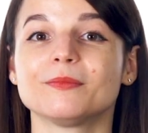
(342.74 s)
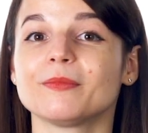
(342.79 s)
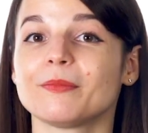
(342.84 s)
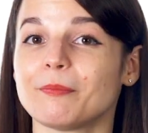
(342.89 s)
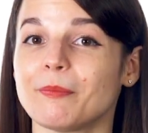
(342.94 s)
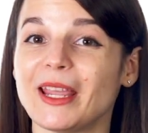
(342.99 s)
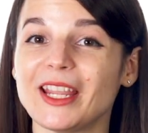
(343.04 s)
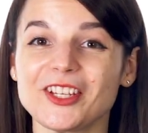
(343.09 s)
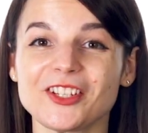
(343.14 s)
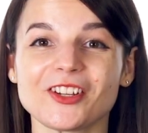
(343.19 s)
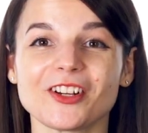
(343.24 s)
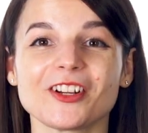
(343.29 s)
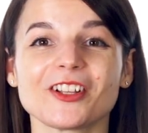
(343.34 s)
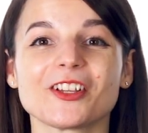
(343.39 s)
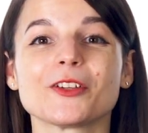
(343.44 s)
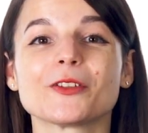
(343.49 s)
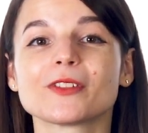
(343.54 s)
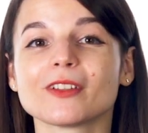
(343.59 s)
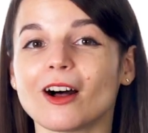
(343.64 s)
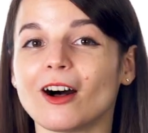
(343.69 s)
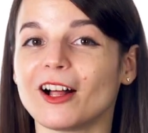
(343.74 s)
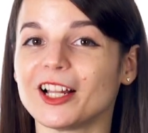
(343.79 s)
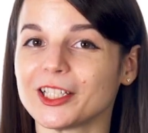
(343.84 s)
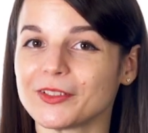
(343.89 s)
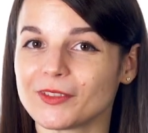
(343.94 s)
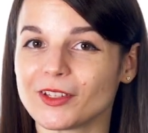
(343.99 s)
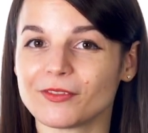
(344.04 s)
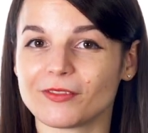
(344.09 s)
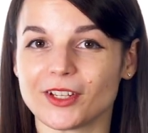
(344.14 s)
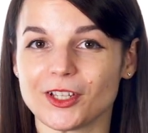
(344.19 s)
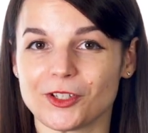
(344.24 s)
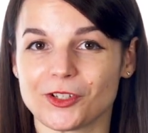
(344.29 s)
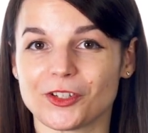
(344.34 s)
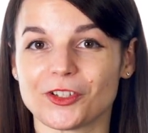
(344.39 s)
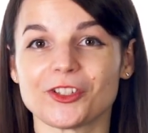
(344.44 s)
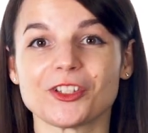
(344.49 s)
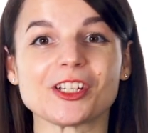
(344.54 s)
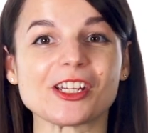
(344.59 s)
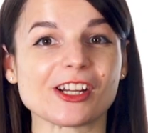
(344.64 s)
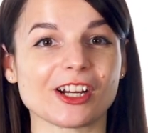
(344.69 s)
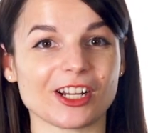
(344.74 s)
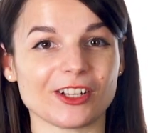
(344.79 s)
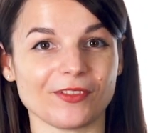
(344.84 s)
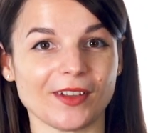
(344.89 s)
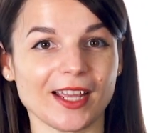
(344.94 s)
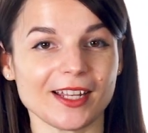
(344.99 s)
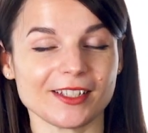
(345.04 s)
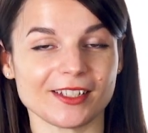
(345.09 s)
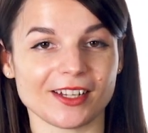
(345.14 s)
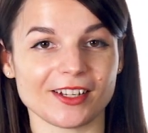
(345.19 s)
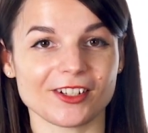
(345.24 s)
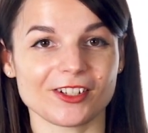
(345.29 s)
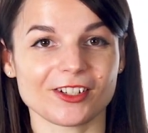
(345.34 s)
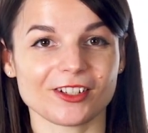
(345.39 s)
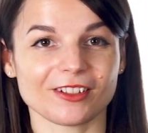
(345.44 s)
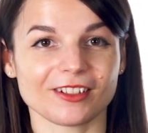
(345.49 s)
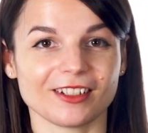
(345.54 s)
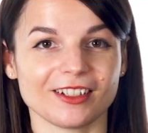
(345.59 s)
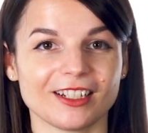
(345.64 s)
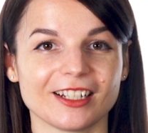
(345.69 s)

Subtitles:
Make sure to use all of the features to your advantage.